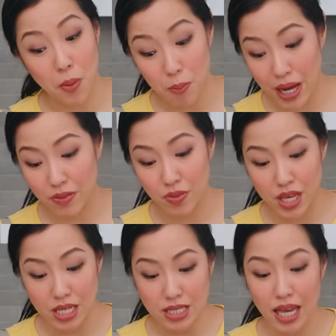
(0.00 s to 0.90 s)
But
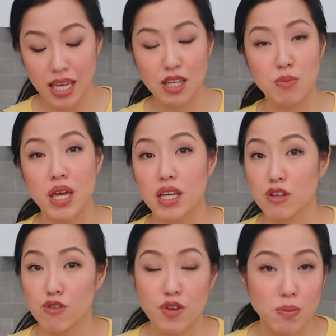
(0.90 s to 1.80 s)
this, I can make it
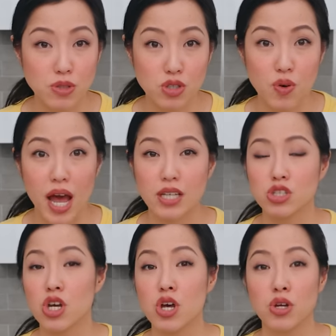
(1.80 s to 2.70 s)
from scratch,